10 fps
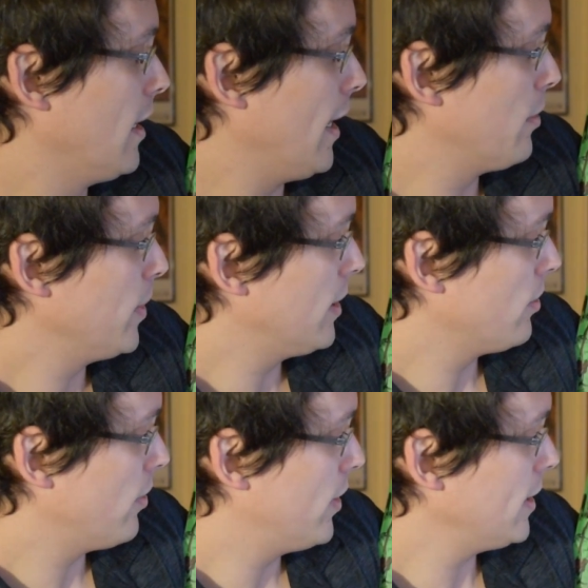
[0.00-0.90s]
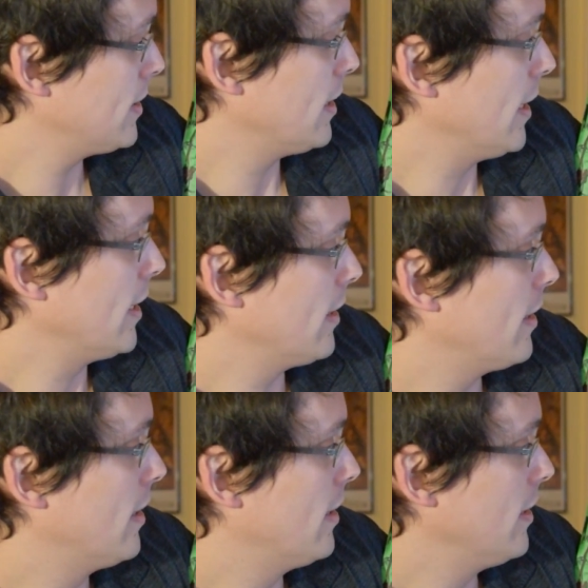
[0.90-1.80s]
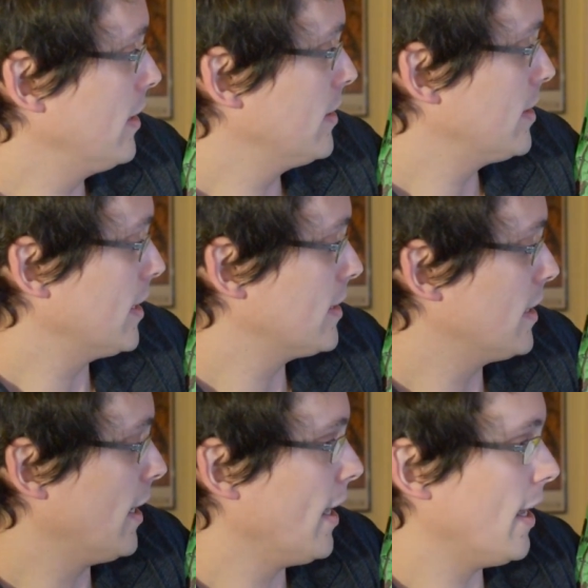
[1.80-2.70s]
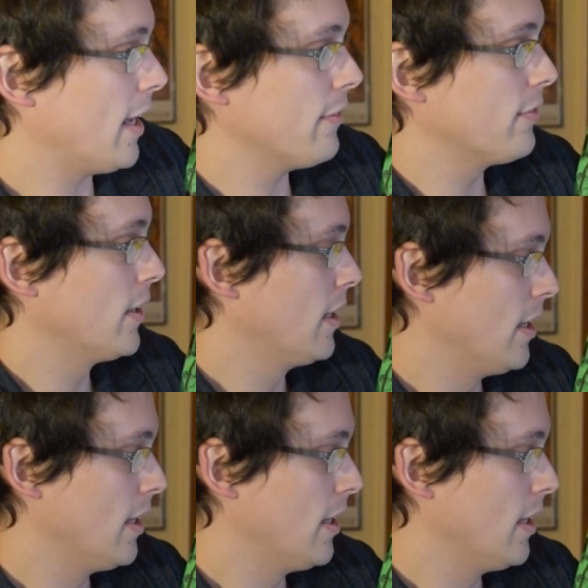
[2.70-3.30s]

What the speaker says: And we know this length is 6.5.